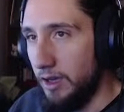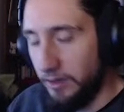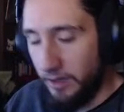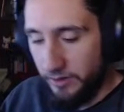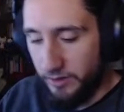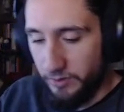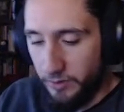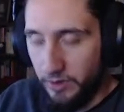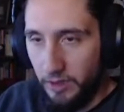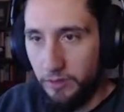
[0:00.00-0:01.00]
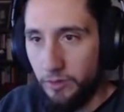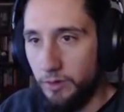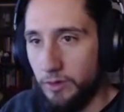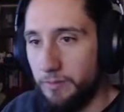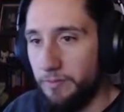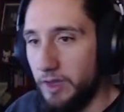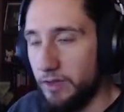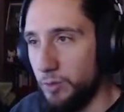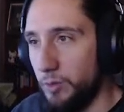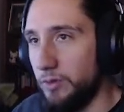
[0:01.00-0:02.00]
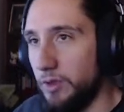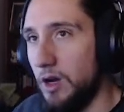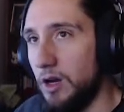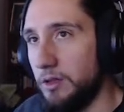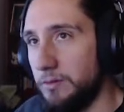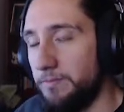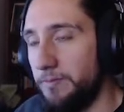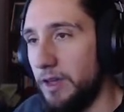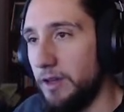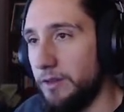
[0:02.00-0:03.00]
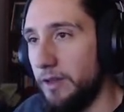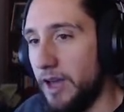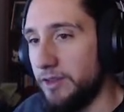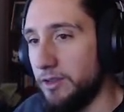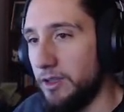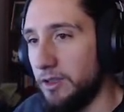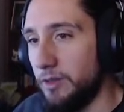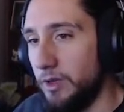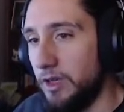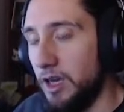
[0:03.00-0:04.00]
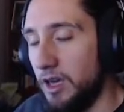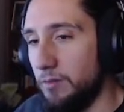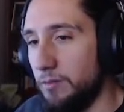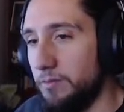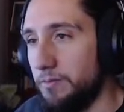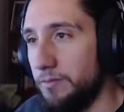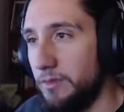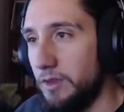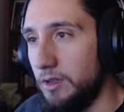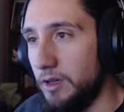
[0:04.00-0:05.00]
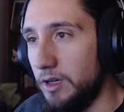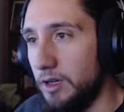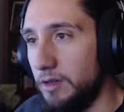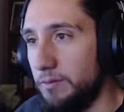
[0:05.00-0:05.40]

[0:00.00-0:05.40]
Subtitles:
Casey has been thinking through them as we move along. And the last thing that we came up